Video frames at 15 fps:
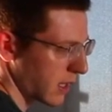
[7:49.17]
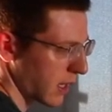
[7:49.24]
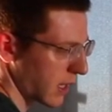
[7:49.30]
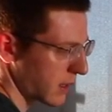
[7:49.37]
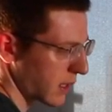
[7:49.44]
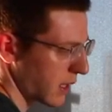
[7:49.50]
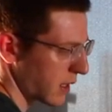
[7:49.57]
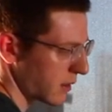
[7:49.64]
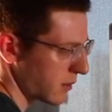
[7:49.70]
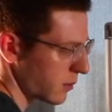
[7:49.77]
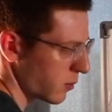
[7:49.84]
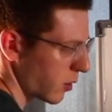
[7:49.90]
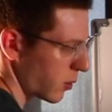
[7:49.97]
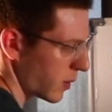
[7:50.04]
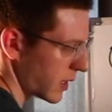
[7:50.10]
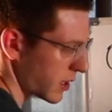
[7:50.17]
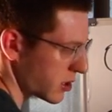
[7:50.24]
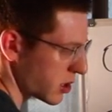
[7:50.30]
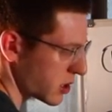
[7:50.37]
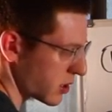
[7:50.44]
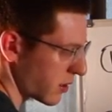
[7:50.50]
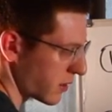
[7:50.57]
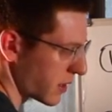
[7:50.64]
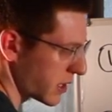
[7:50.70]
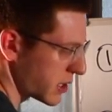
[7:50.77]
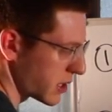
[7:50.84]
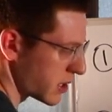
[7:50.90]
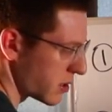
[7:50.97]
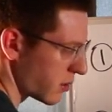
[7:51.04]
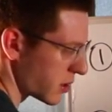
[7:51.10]
and then, well, we could just turn
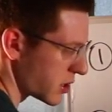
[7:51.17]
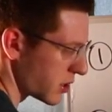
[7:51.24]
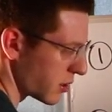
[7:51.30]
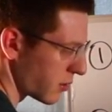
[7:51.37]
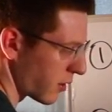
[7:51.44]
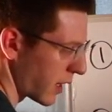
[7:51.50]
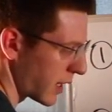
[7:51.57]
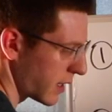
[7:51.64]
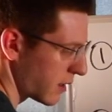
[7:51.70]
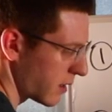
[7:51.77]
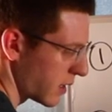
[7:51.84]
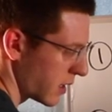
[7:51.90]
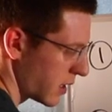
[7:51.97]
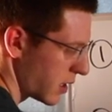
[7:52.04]
this into a 2, right?